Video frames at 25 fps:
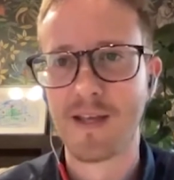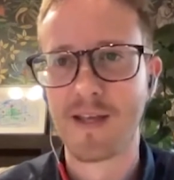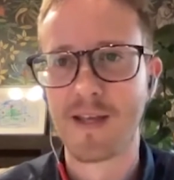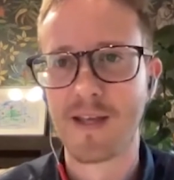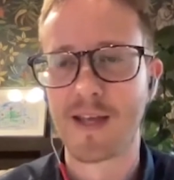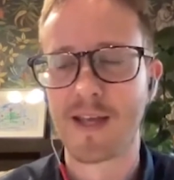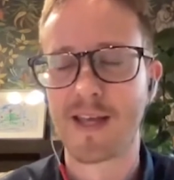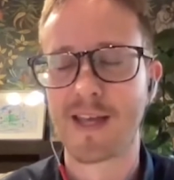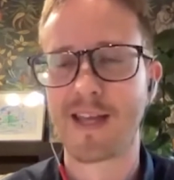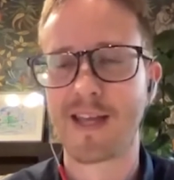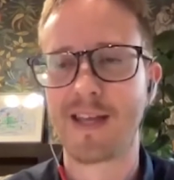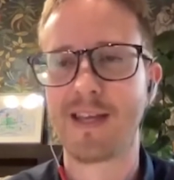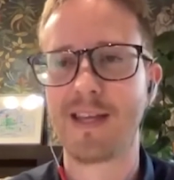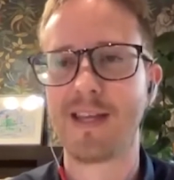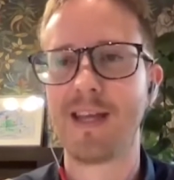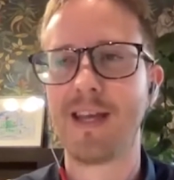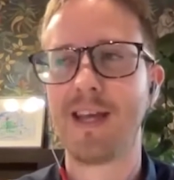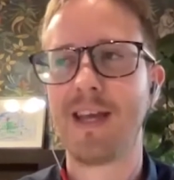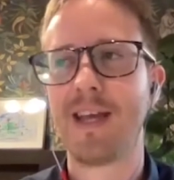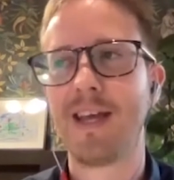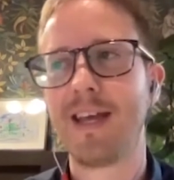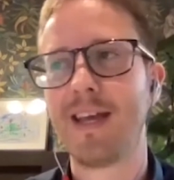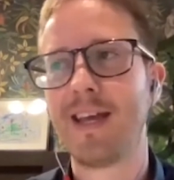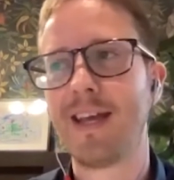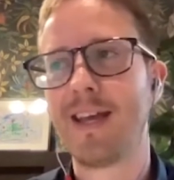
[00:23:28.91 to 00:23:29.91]
And
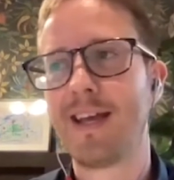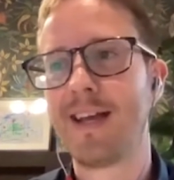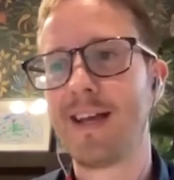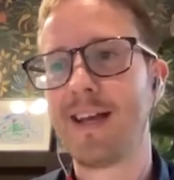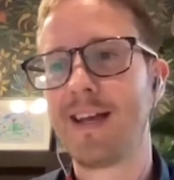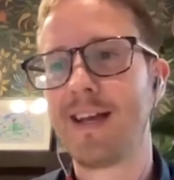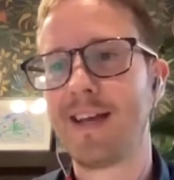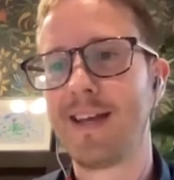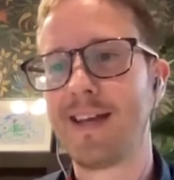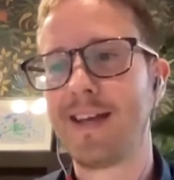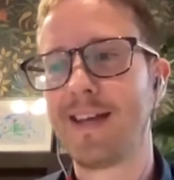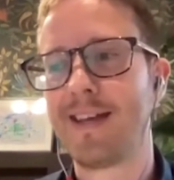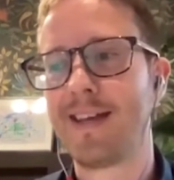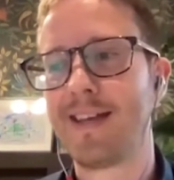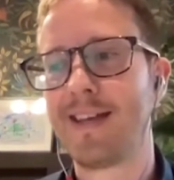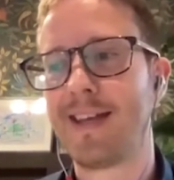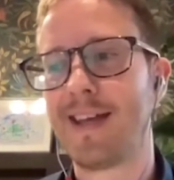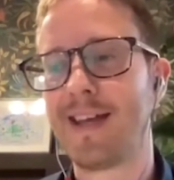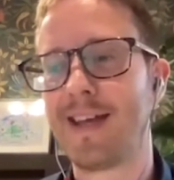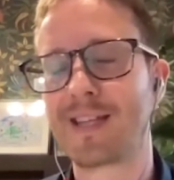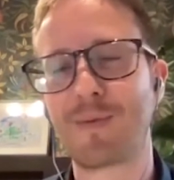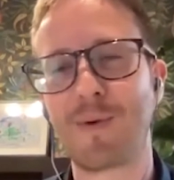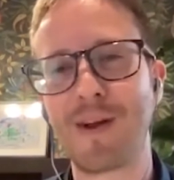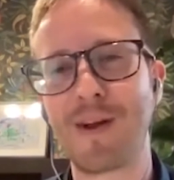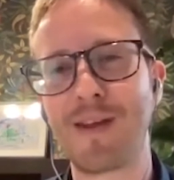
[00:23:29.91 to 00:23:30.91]

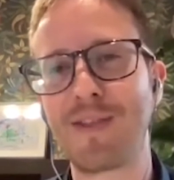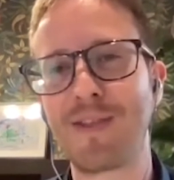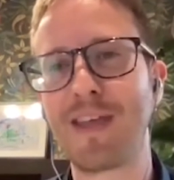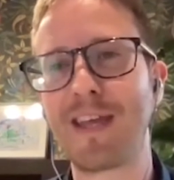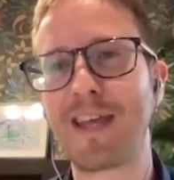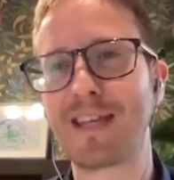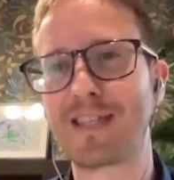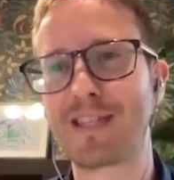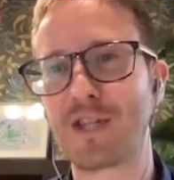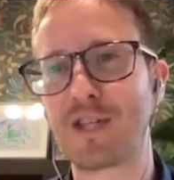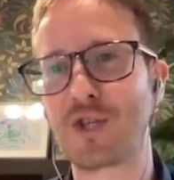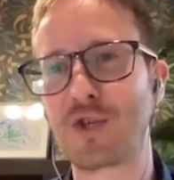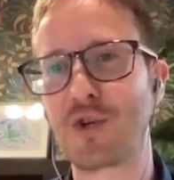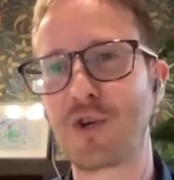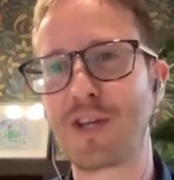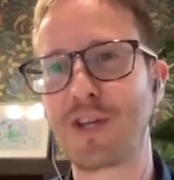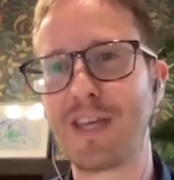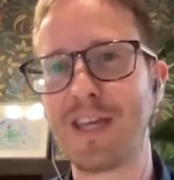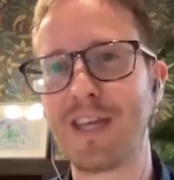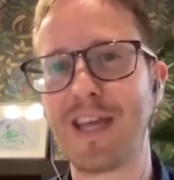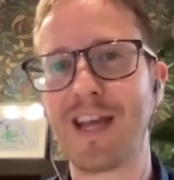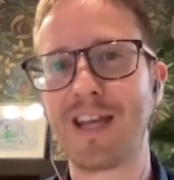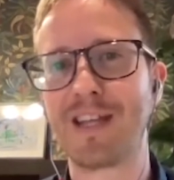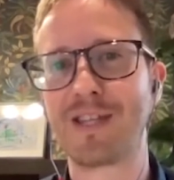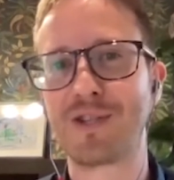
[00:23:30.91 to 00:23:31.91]
that's why I think it's a
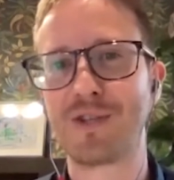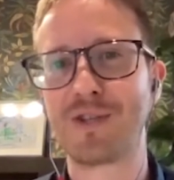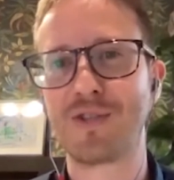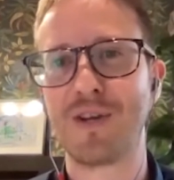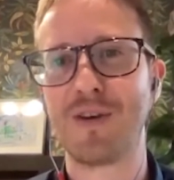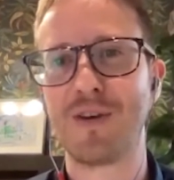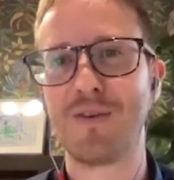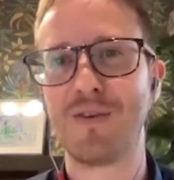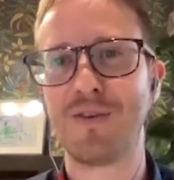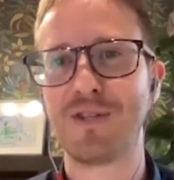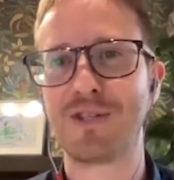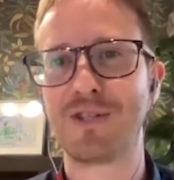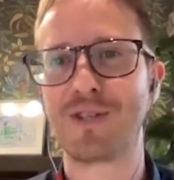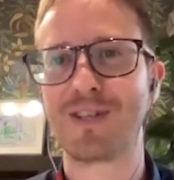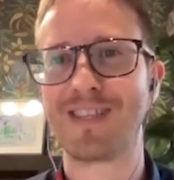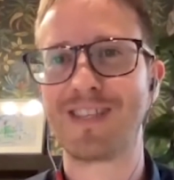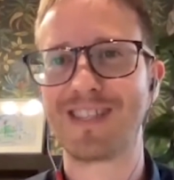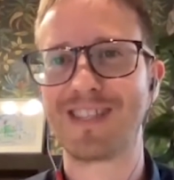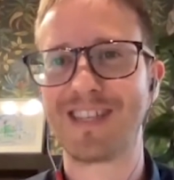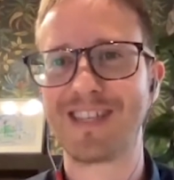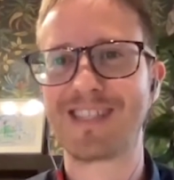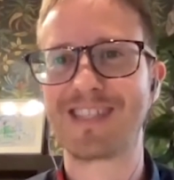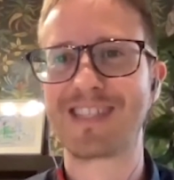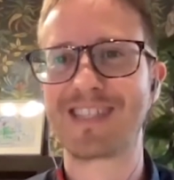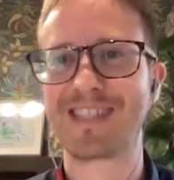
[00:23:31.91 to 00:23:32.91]
tricky answer, Dariush, because
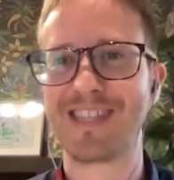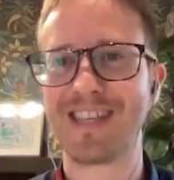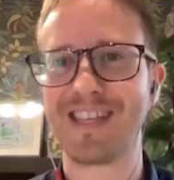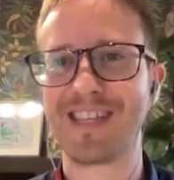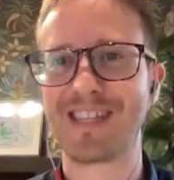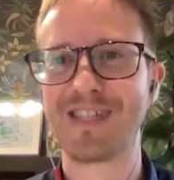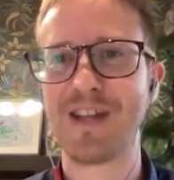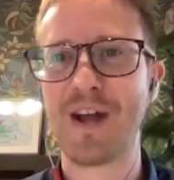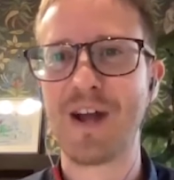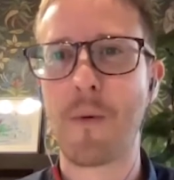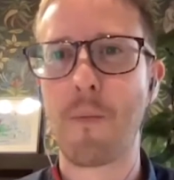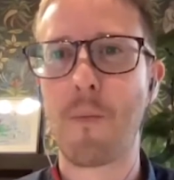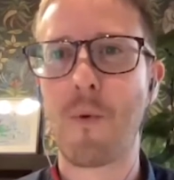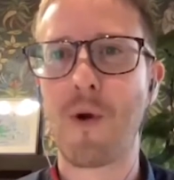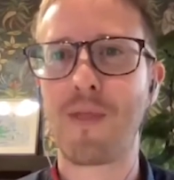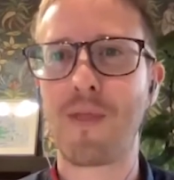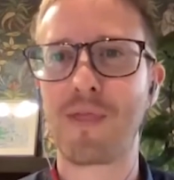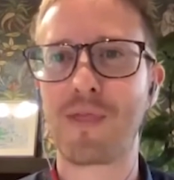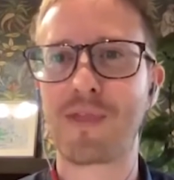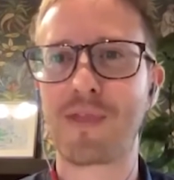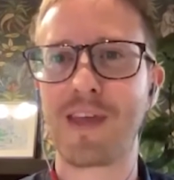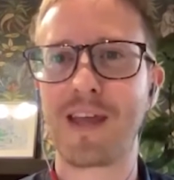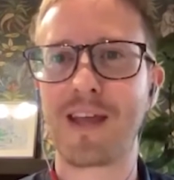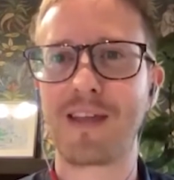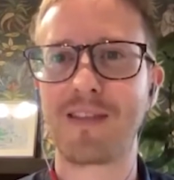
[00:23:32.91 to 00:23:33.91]
it's not one
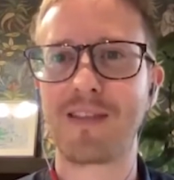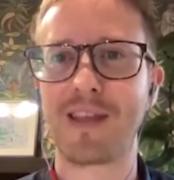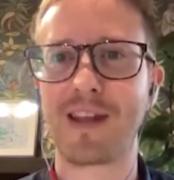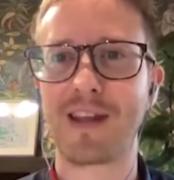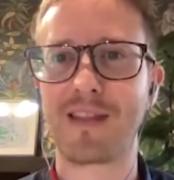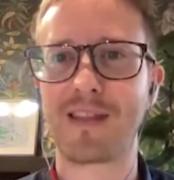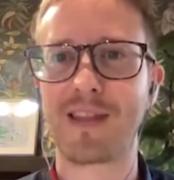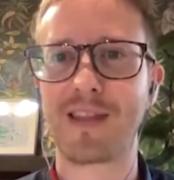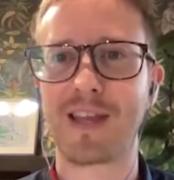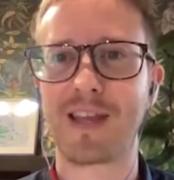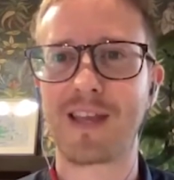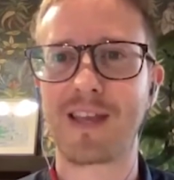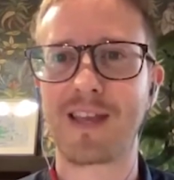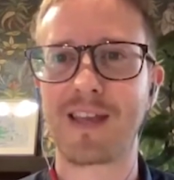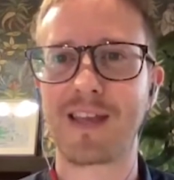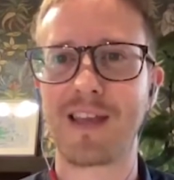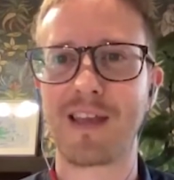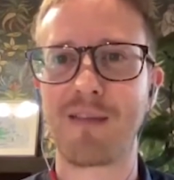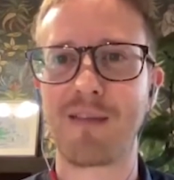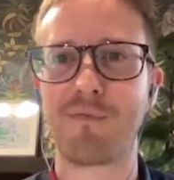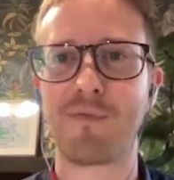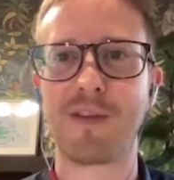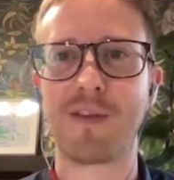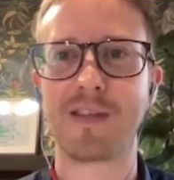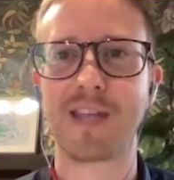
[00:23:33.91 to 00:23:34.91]
thing that I think a
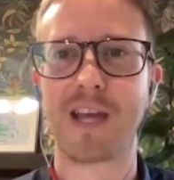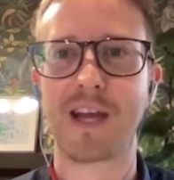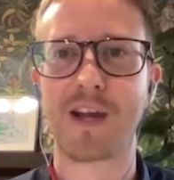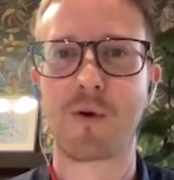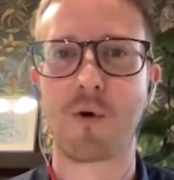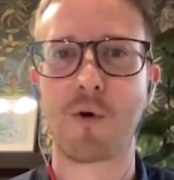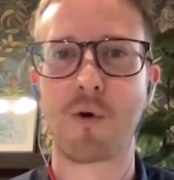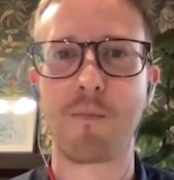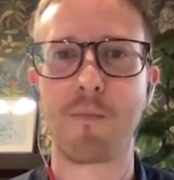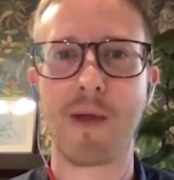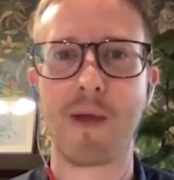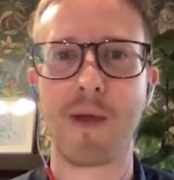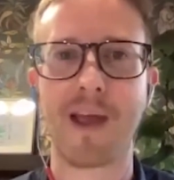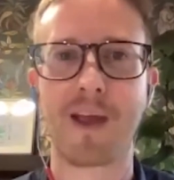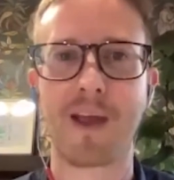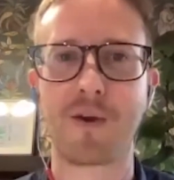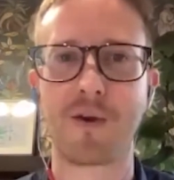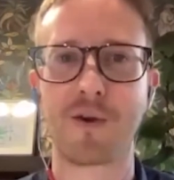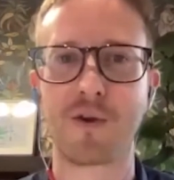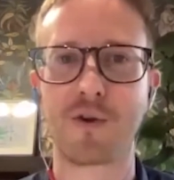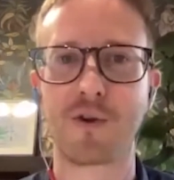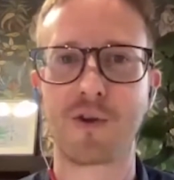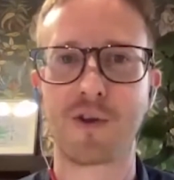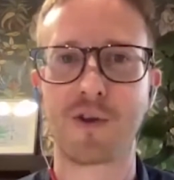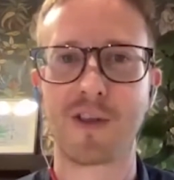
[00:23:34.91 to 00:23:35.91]
fintech or
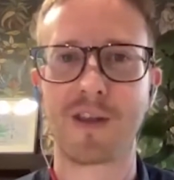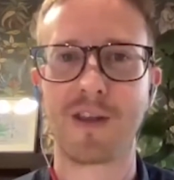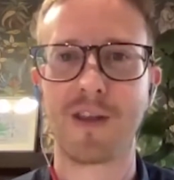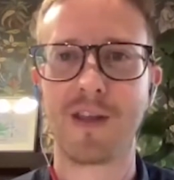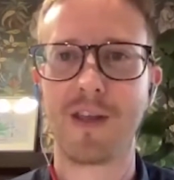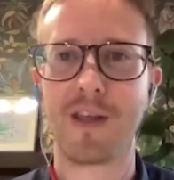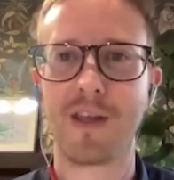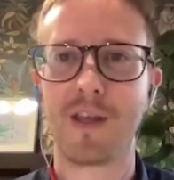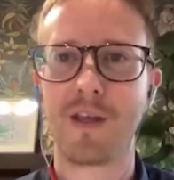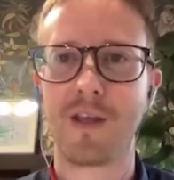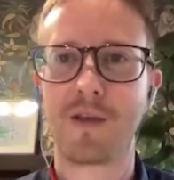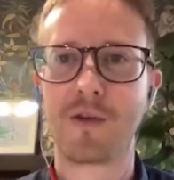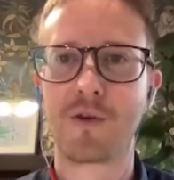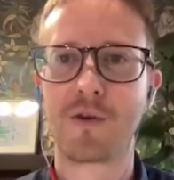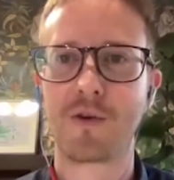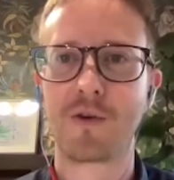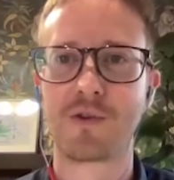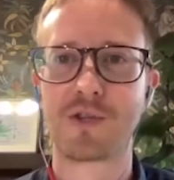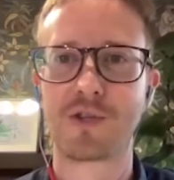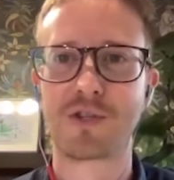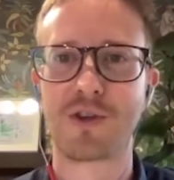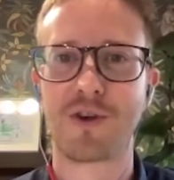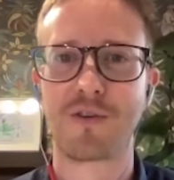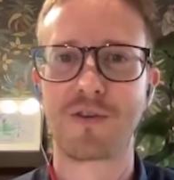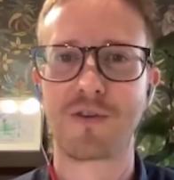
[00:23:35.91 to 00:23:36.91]
banker could
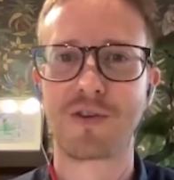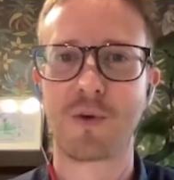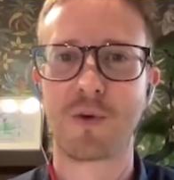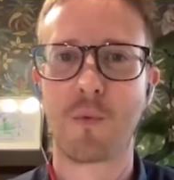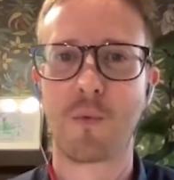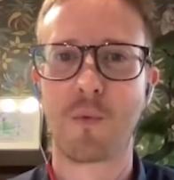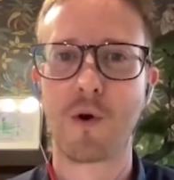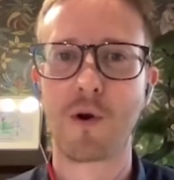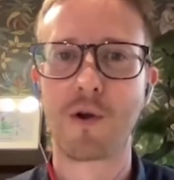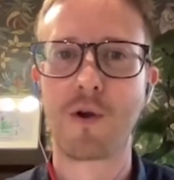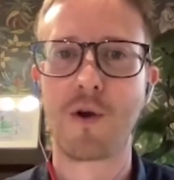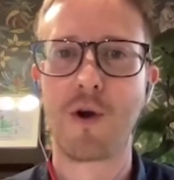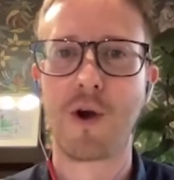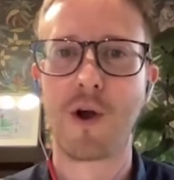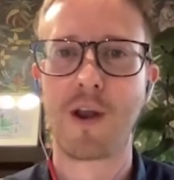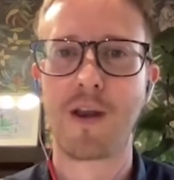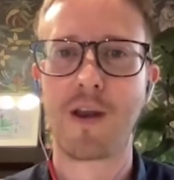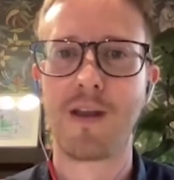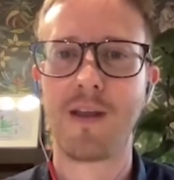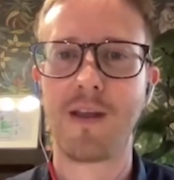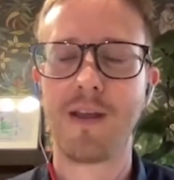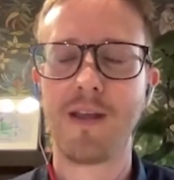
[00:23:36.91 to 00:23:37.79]
start to work on.